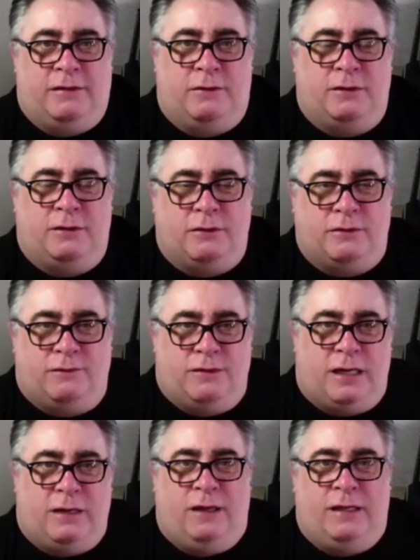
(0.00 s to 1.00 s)
So there's lots of
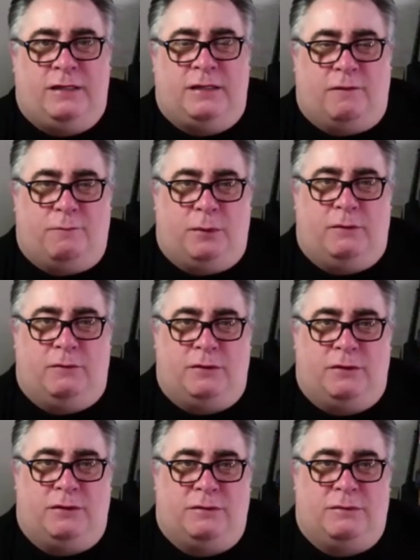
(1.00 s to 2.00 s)
TV stuff, but it
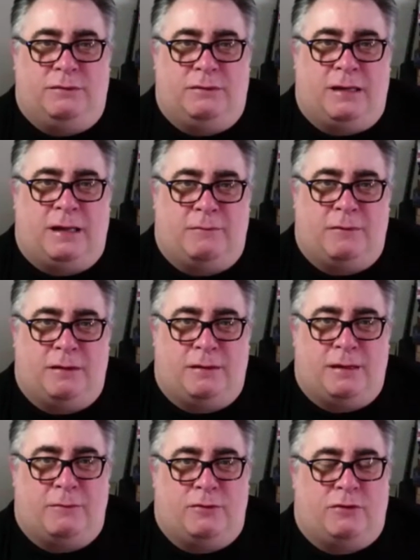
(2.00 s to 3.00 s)
was that
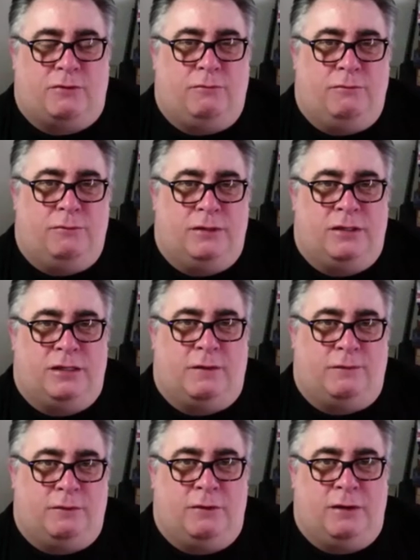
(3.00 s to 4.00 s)
was the stuff
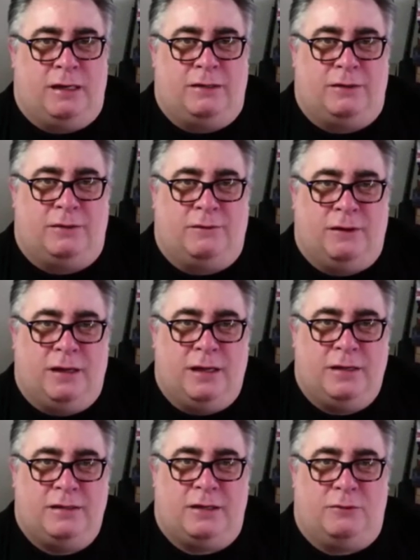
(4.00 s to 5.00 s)
that really sort of
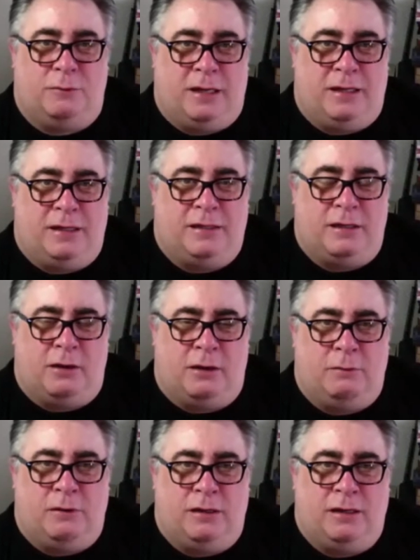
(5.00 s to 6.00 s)
tickled me at the time.